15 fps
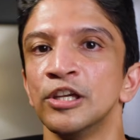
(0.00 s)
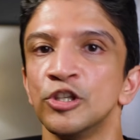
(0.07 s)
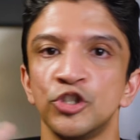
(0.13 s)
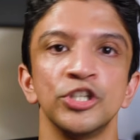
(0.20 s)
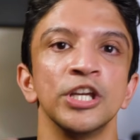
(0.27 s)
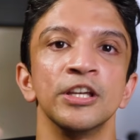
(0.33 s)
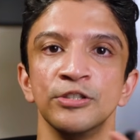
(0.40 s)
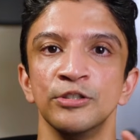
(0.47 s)

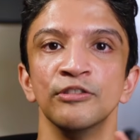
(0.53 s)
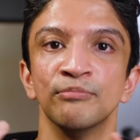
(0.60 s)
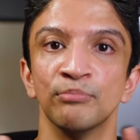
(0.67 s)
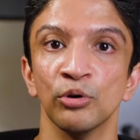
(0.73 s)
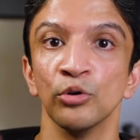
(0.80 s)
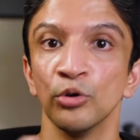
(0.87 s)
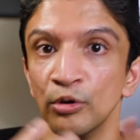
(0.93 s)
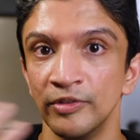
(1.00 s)
shares you've
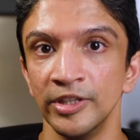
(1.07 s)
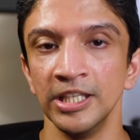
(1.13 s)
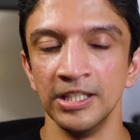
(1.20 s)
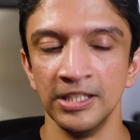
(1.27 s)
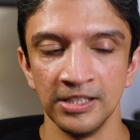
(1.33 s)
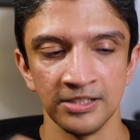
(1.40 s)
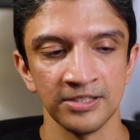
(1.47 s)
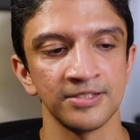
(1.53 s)
bought over the
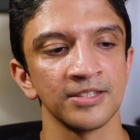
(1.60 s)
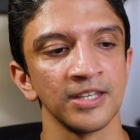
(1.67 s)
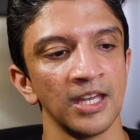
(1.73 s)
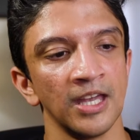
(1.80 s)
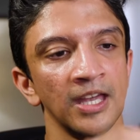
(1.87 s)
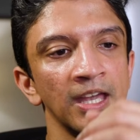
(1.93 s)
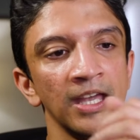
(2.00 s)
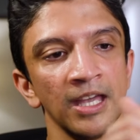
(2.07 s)
years.
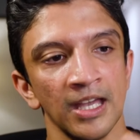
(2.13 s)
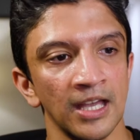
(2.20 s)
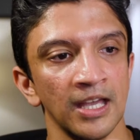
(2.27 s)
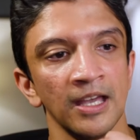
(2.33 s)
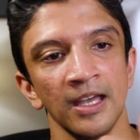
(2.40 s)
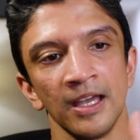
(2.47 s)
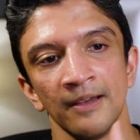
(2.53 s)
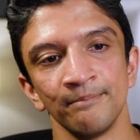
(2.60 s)

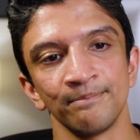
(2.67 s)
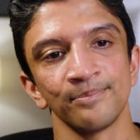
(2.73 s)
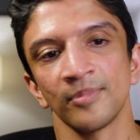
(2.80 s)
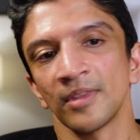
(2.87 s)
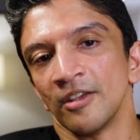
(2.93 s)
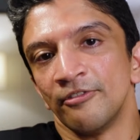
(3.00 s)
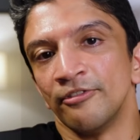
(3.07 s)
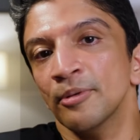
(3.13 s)

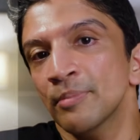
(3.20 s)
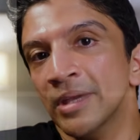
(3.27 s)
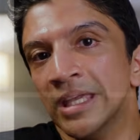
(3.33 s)
For